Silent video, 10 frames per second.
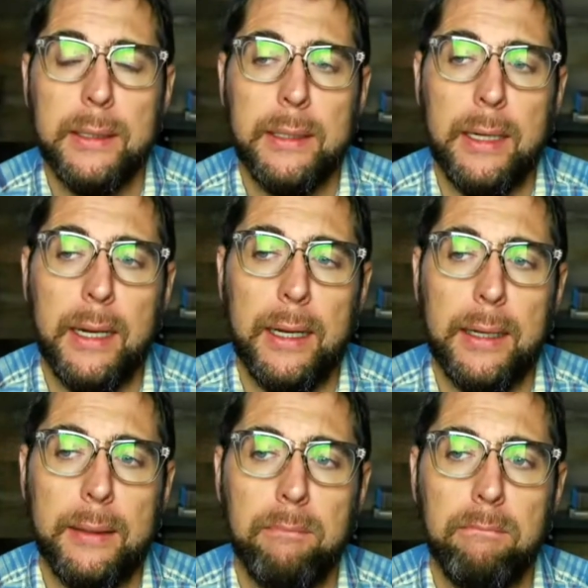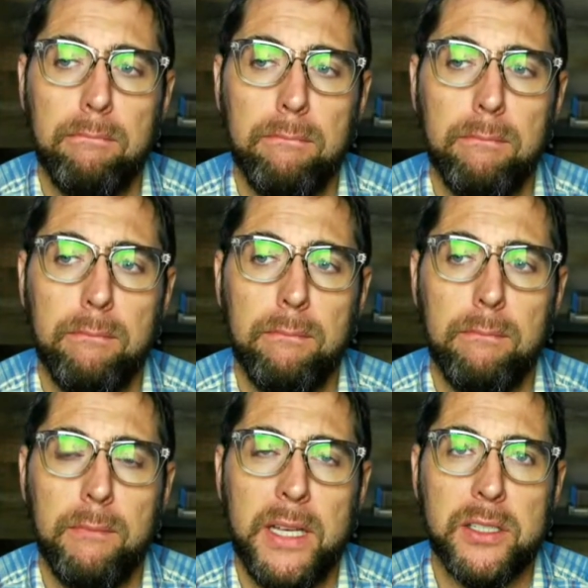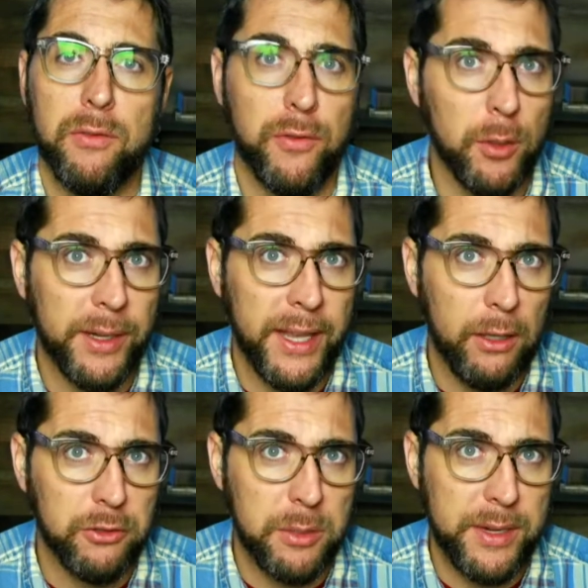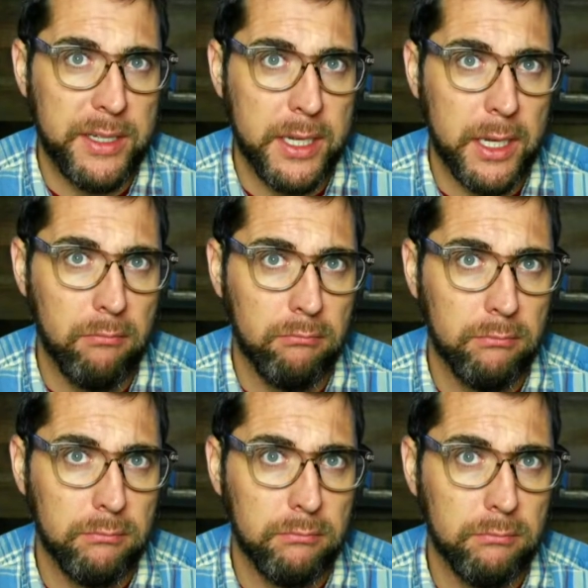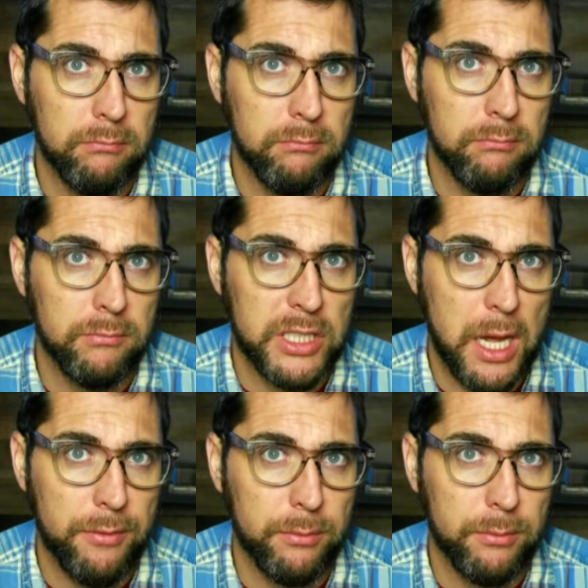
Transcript: is affirming LGBT stuff,